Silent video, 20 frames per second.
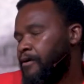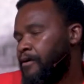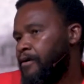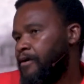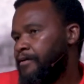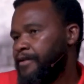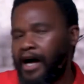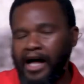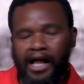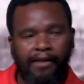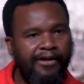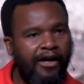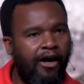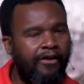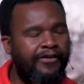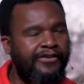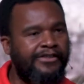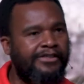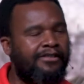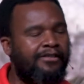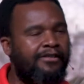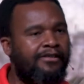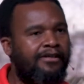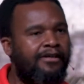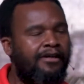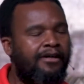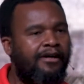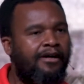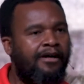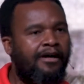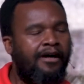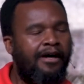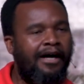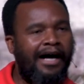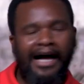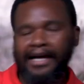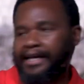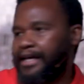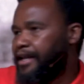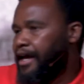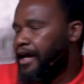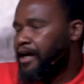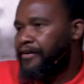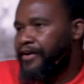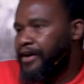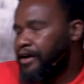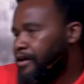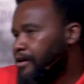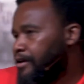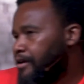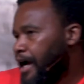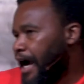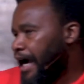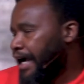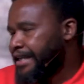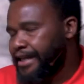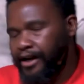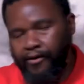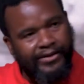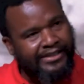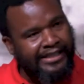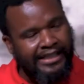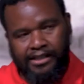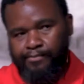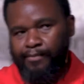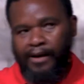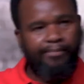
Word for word: Now, I'll be honest. I get angry. I get irritated by